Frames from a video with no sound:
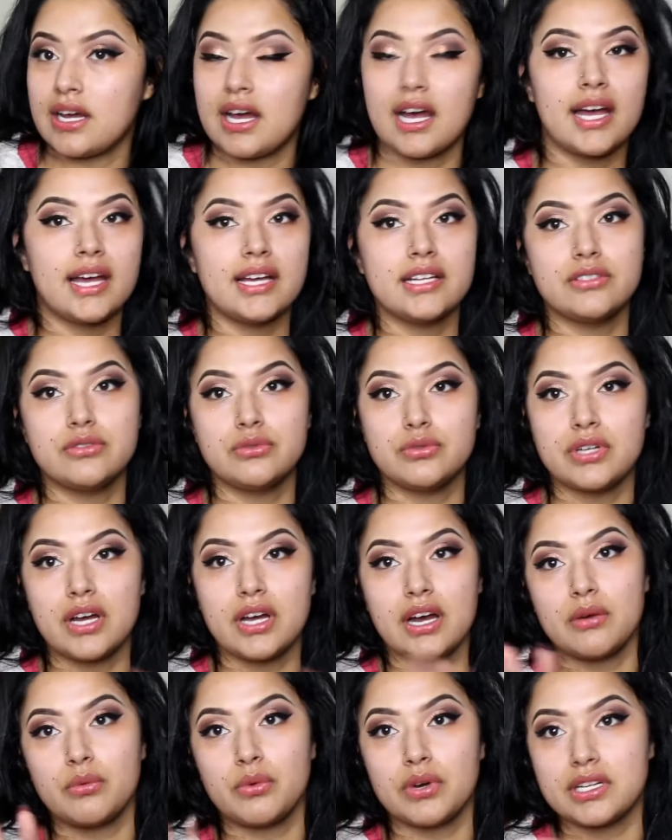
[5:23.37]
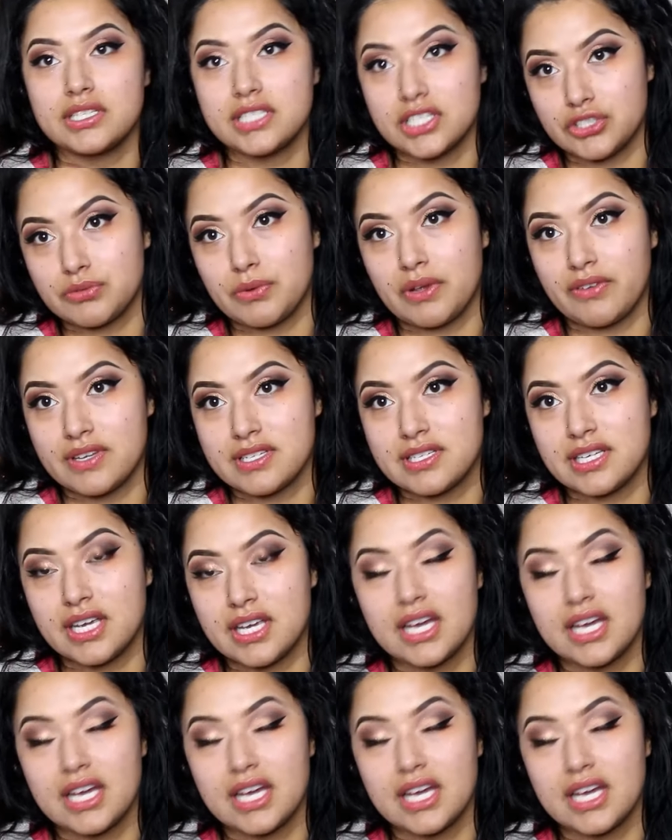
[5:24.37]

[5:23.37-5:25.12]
I do not want to touch my face